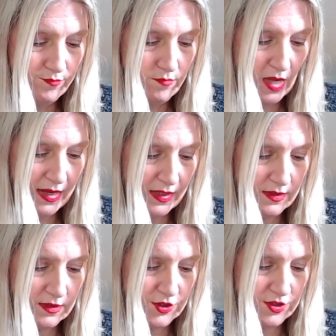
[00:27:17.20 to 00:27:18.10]

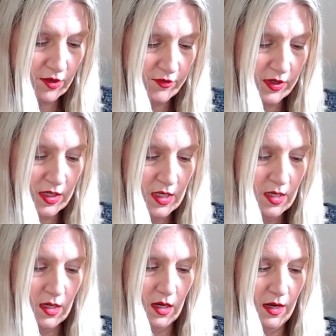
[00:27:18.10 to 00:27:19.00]
and just go for it.
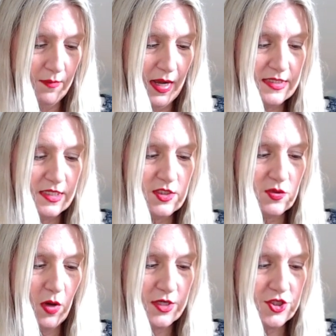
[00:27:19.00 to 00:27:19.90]
um, I did
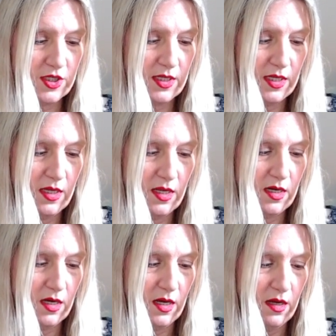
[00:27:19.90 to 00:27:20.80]
swatch it in
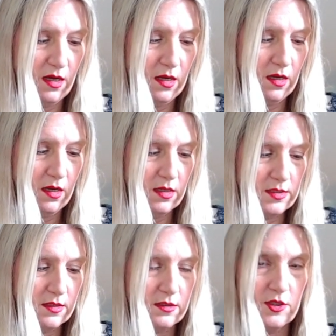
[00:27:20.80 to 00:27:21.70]
uh,
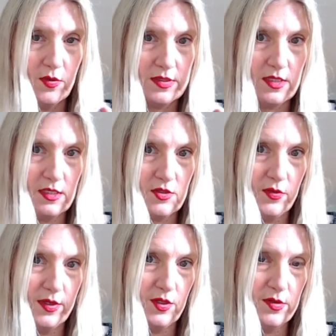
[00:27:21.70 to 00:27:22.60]
U S size
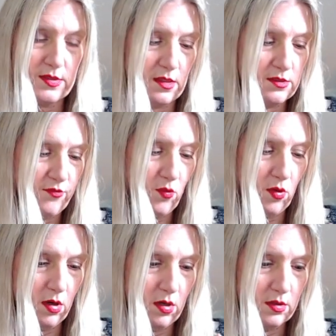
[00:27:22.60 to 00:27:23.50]
three and U S size
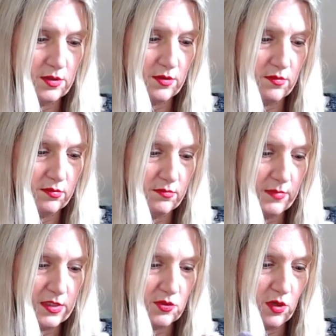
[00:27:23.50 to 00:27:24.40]
four. So
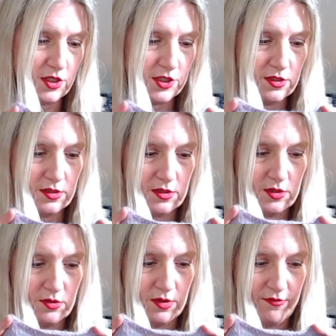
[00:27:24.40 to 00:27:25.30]
my swatch has
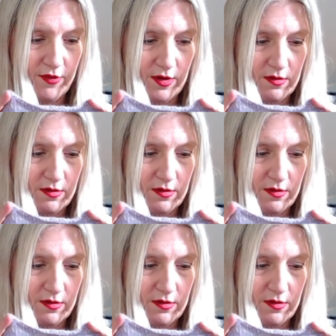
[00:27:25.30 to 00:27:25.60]
two different